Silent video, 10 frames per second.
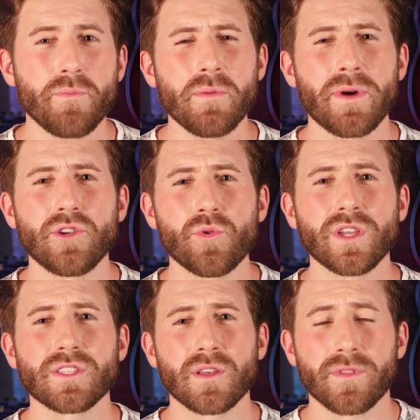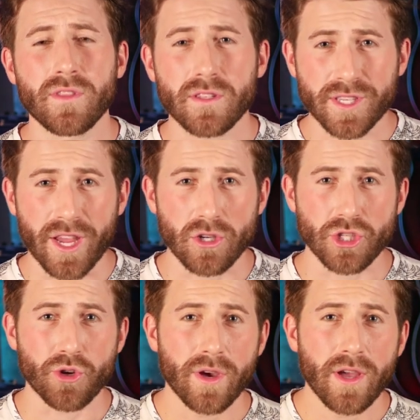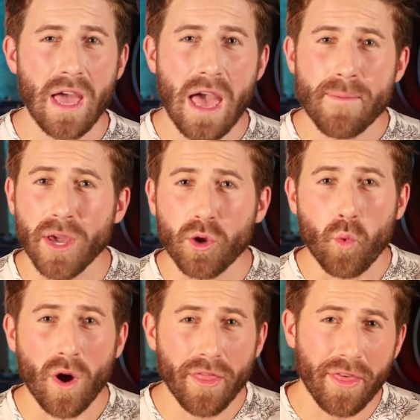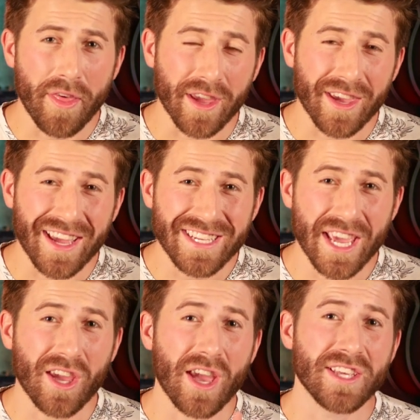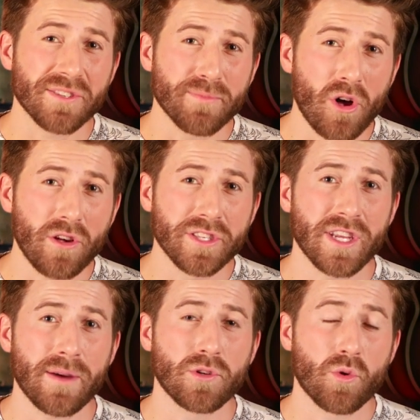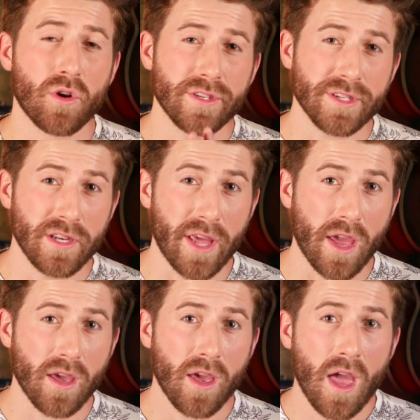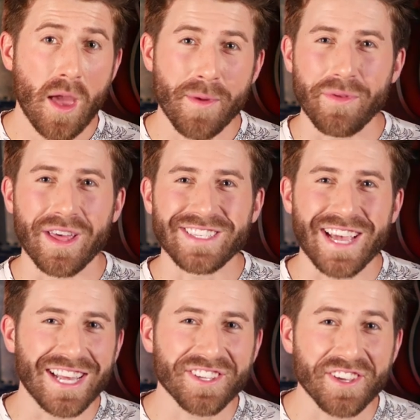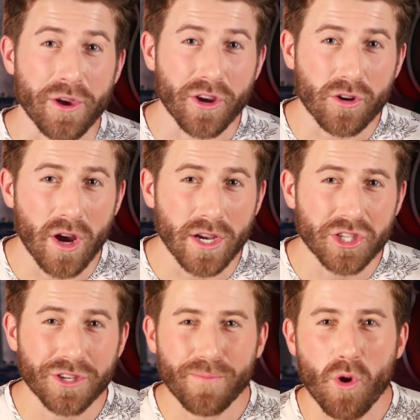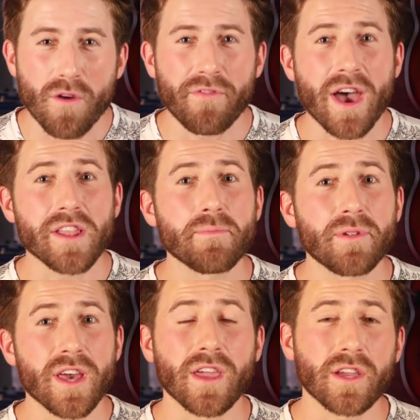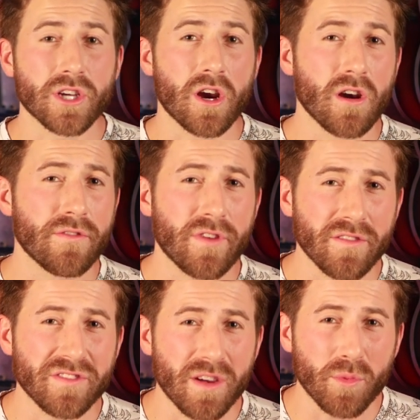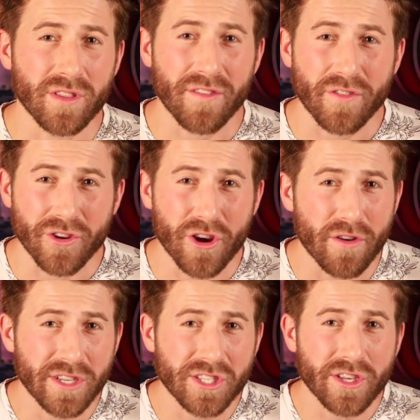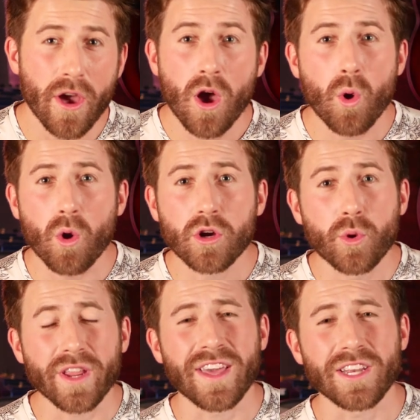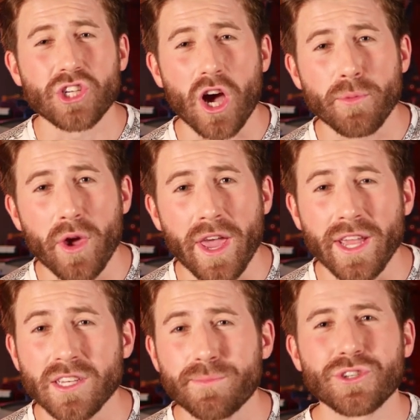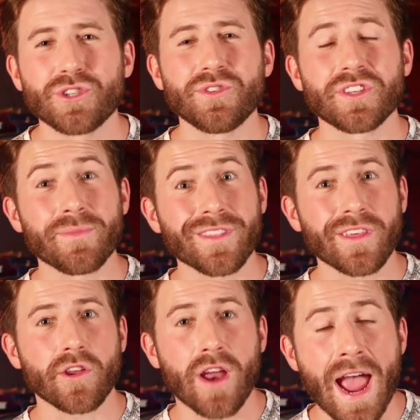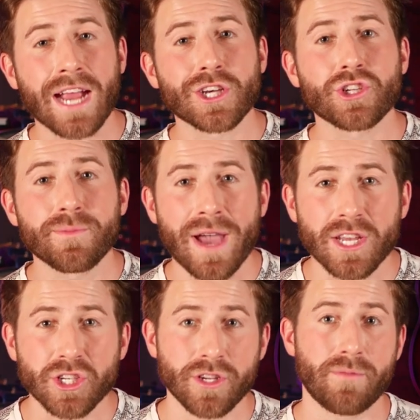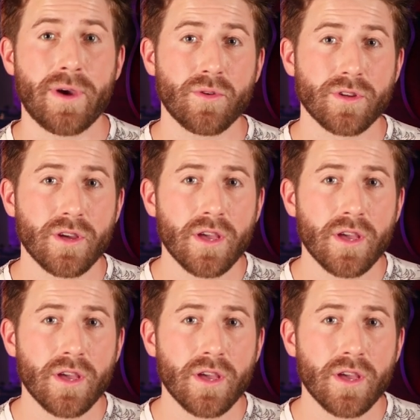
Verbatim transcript: me by doing something that scares you. Pick one thing and take a small step towards it today. Maybe that's asking out your crush, or finally playing guitar in front of someone if you're nervous, or quitting that job you hate to pursue something that you're actually passionate about.